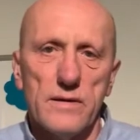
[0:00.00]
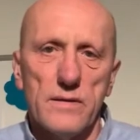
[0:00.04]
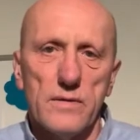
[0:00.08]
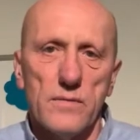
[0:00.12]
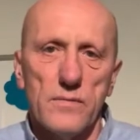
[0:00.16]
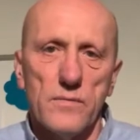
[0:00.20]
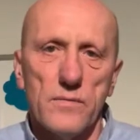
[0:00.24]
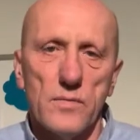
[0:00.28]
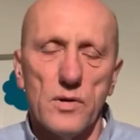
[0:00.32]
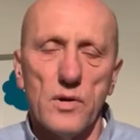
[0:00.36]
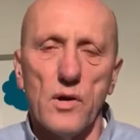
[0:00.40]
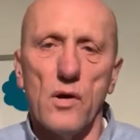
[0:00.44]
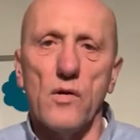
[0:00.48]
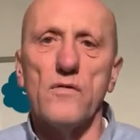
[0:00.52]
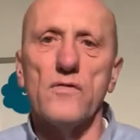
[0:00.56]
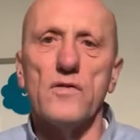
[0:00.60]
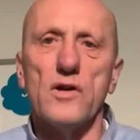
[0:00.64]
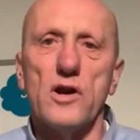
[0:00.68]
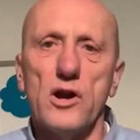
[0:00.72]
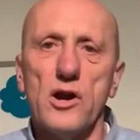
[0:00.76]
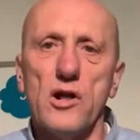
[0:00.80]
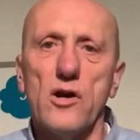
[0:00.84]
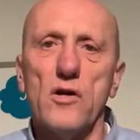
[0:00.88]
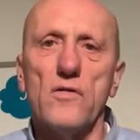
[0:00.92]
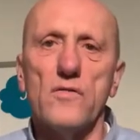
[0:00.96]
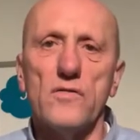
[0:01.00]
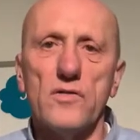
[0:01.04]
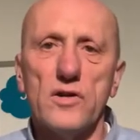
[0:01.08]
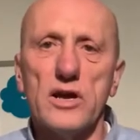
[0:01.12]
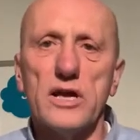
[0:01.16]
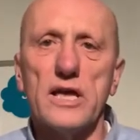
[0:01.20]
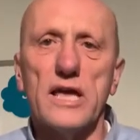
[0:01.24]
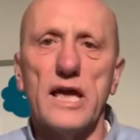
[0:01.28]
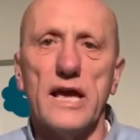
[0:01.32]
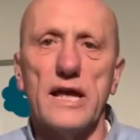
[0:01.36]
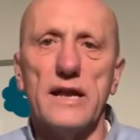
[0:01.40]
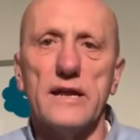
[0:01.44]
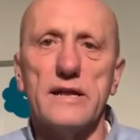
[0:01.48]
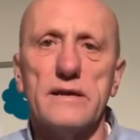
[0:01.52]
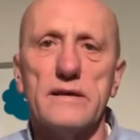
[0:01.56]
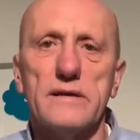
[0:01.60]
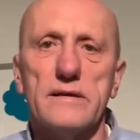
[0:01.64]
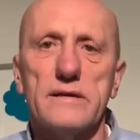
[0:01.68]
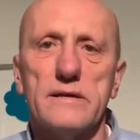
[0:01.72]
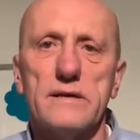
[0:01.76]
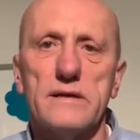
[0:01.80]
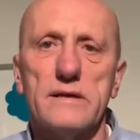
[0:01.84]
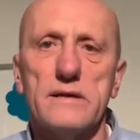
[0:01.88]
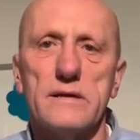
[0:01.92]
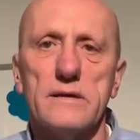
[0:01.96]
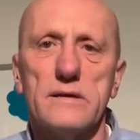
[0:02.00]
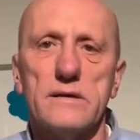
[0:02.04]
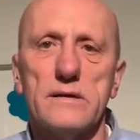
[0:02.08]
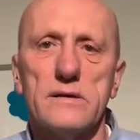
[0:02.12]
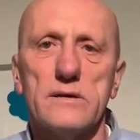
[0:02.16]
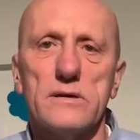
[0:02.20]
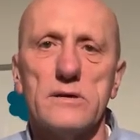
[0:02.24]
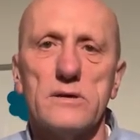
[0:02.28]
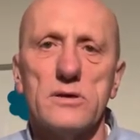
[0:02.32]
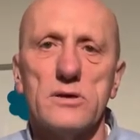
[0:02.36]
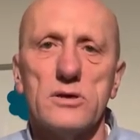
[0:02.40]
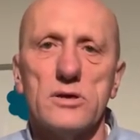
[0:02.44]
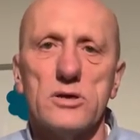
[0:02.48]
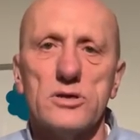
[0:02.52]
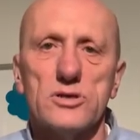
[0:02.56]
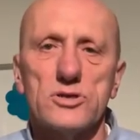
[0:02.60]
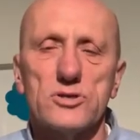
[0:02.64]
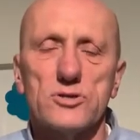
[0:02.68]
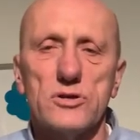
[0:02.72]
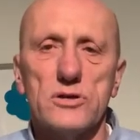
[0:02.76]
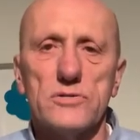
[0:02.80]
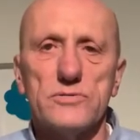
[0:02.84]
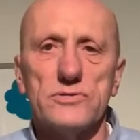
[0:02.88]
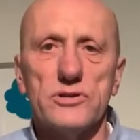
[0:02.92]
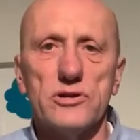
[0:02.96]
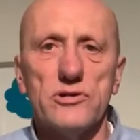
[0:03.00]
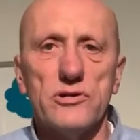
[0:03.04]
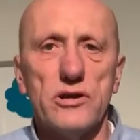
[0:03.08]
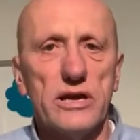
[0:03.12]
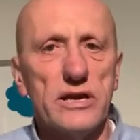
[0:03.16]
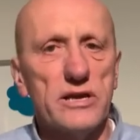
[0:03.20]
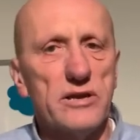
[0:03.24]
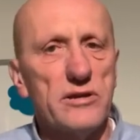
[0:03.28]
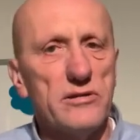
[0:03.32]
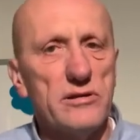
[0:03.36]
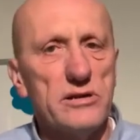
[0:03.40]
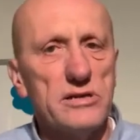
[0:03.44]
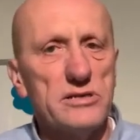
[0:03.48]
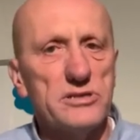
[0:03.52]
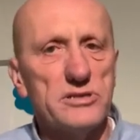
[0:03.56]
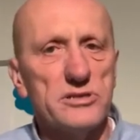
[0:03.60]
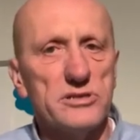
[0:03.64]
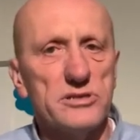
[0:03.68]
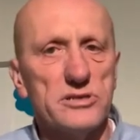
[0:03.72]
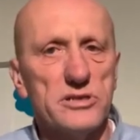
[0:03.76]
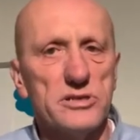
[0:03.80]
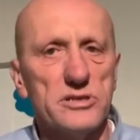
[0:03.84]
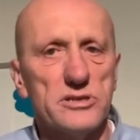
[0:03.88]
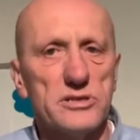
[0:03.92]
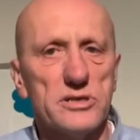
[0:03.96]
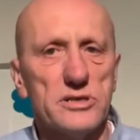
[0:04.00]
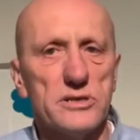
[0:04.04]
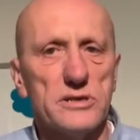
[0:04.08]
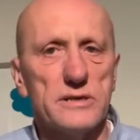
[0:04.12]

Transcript: But over and over again, Scripture encourages us